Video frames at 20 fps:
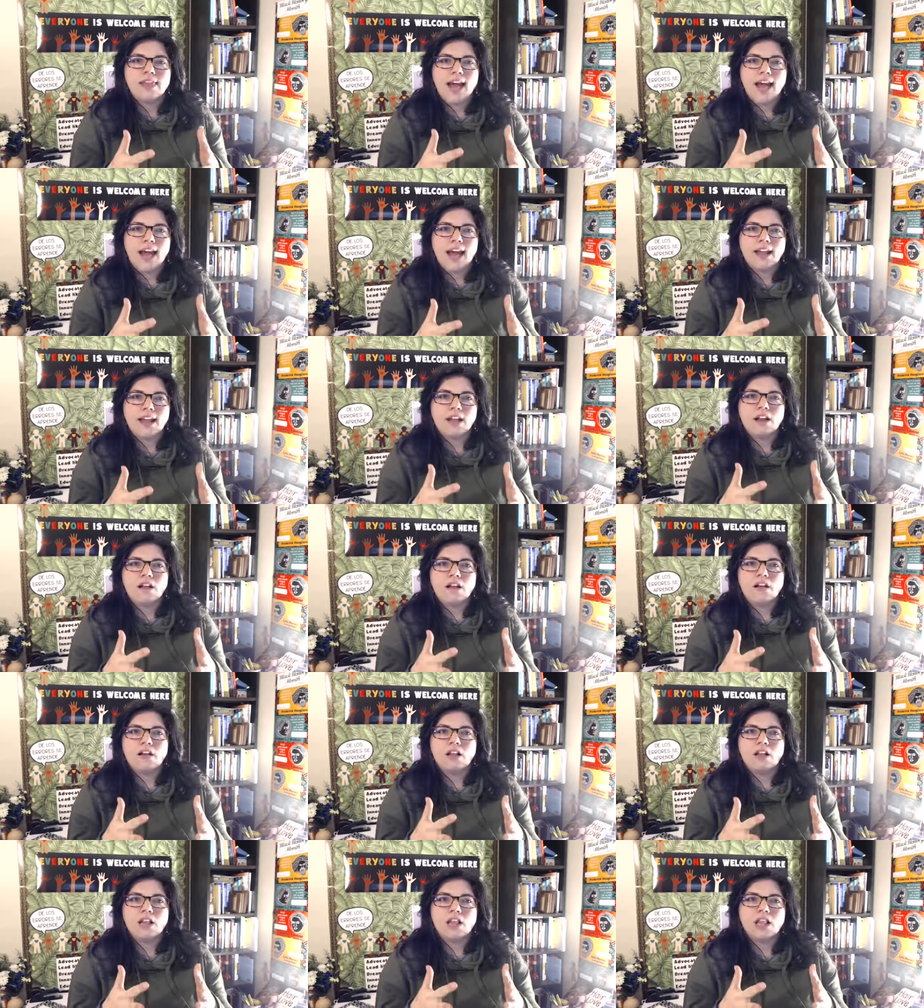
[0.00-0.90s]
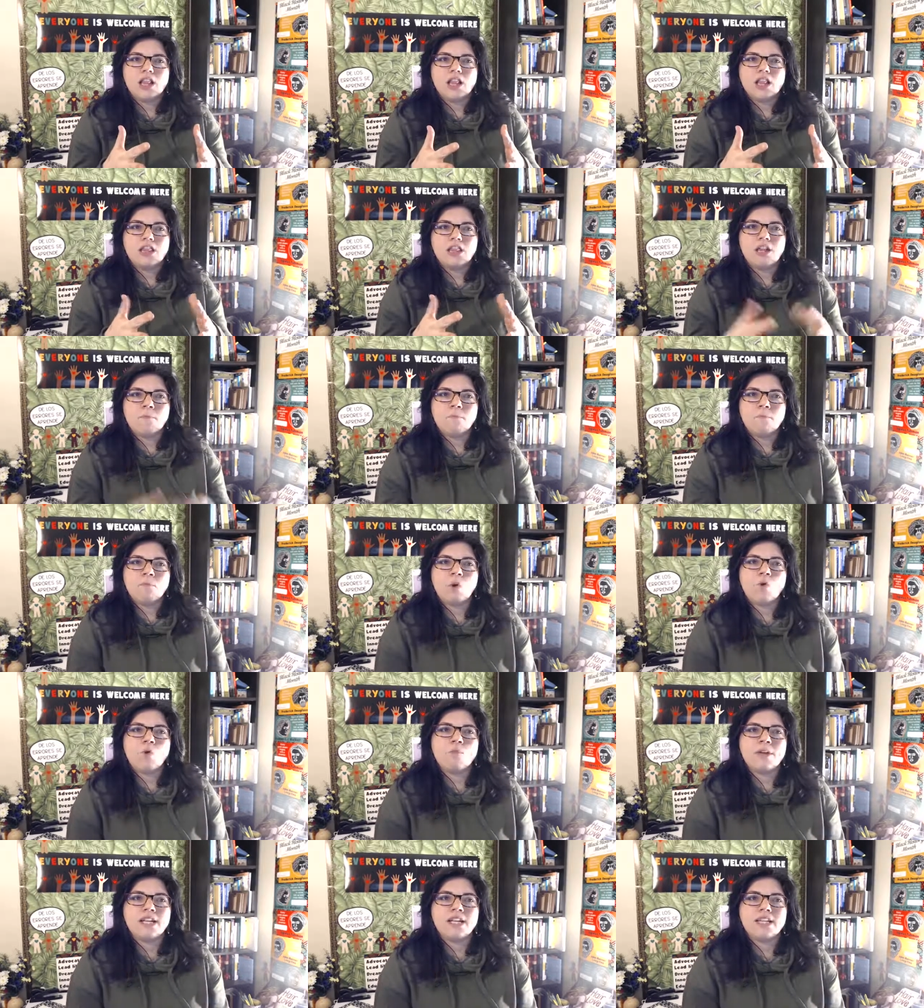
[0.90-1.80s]
that the
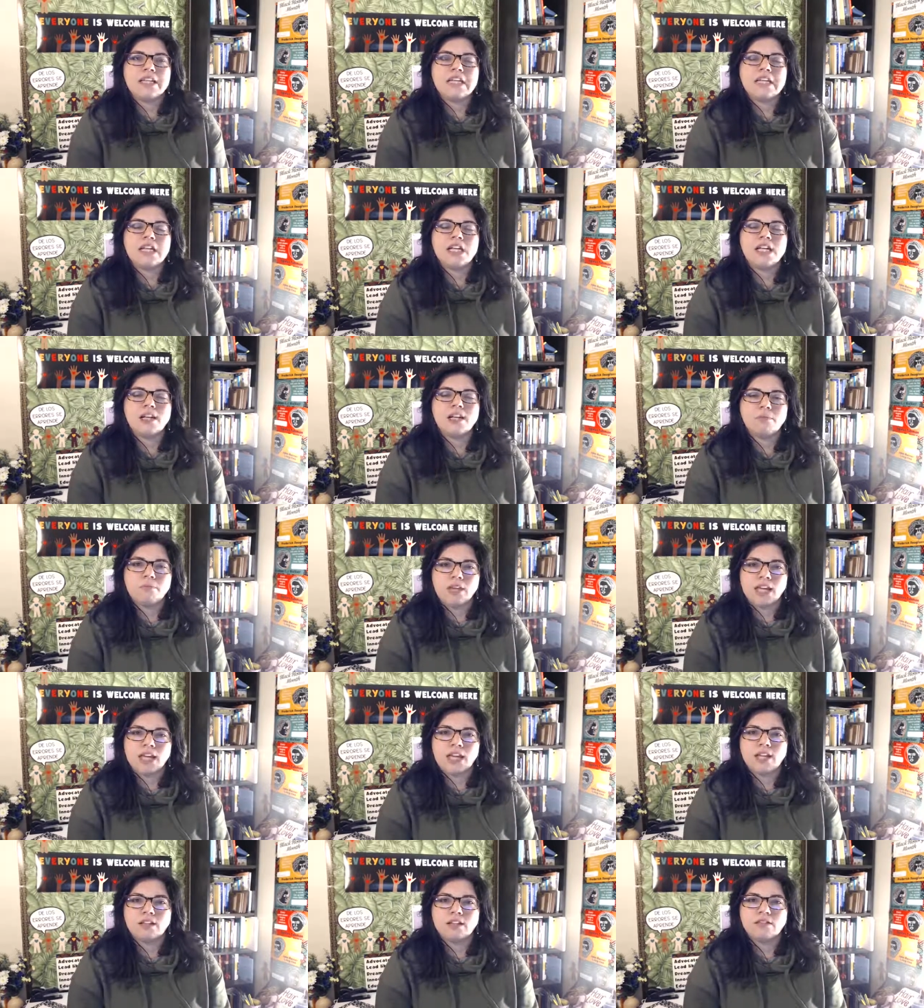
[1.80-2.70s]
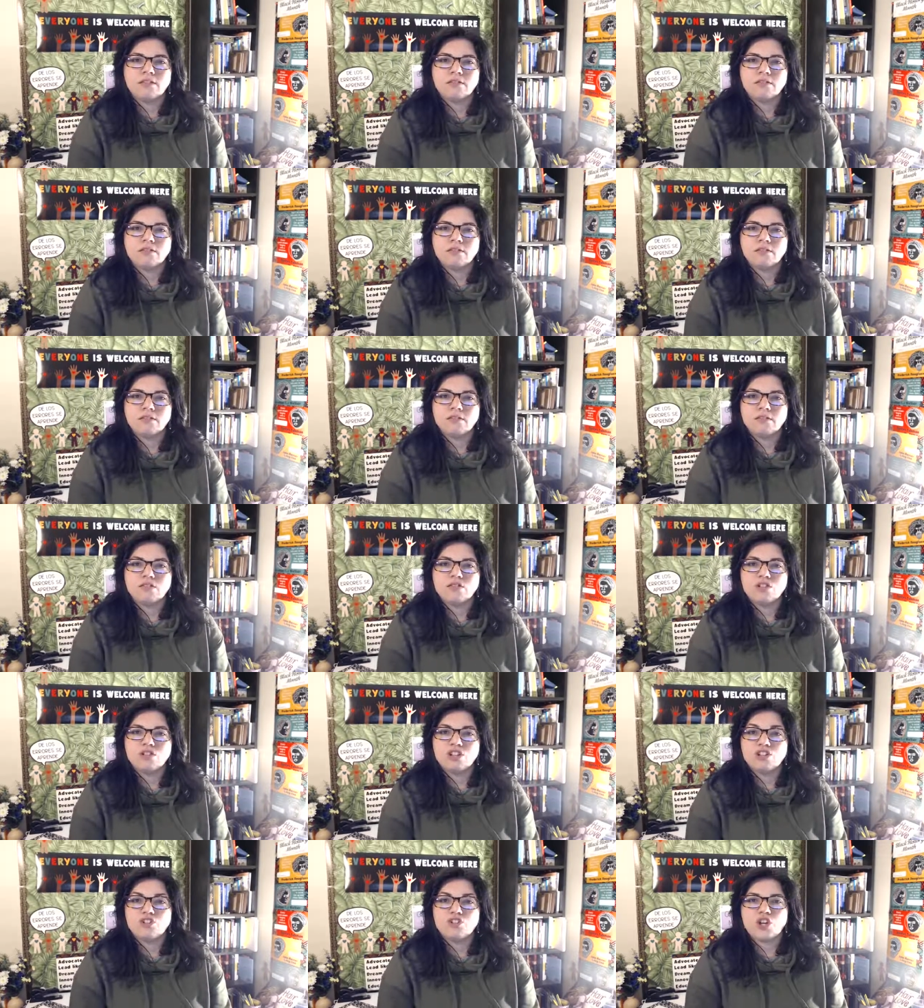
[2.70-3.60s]
moment needed me
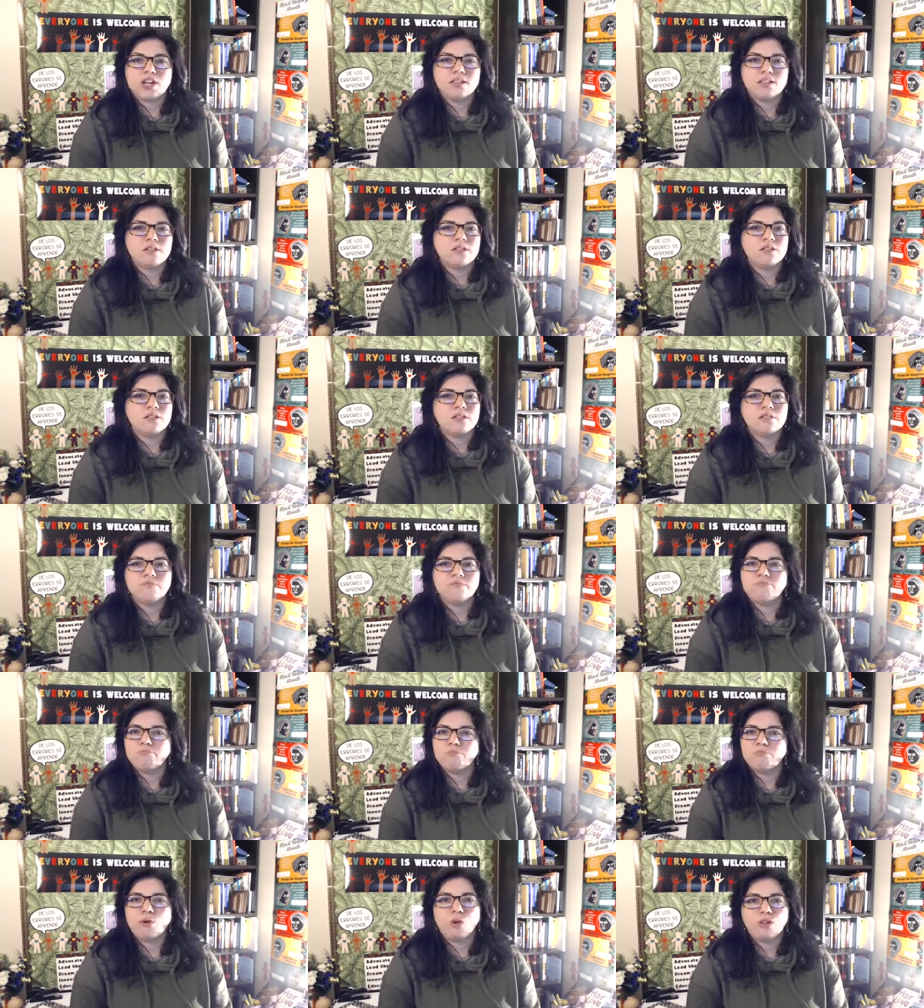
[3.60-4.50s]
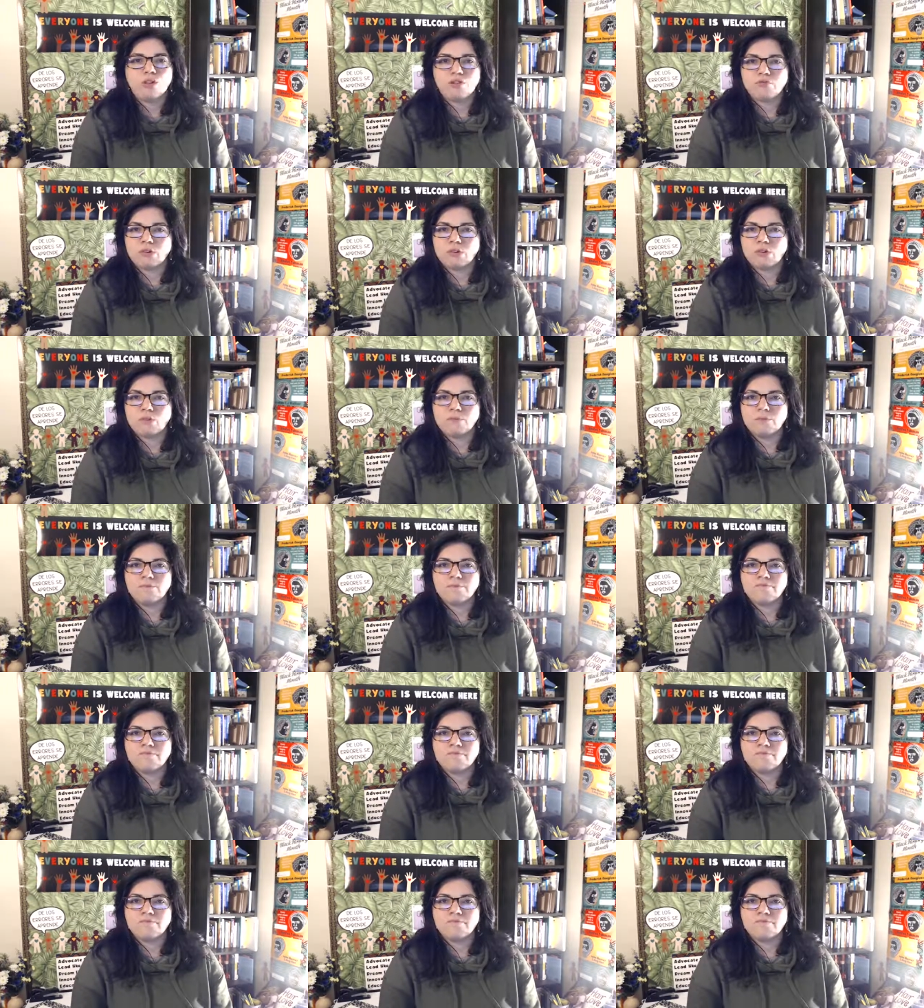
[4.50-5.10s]
to just pull through.